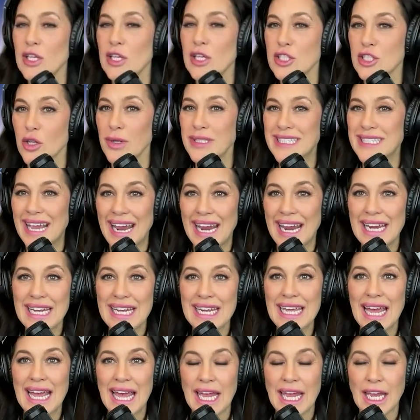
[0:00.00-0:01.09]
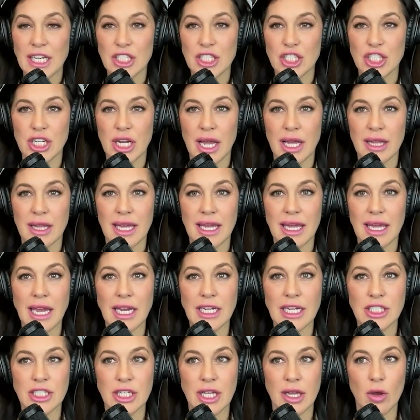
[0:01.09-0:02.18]
So it's ADH, like
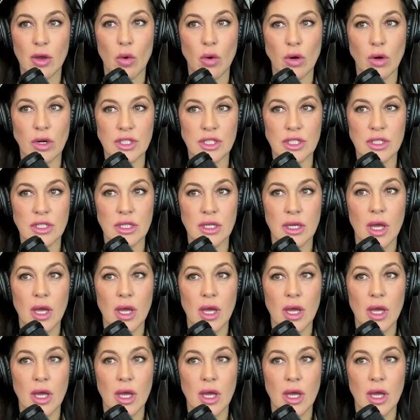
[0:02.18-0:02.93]
H like horse.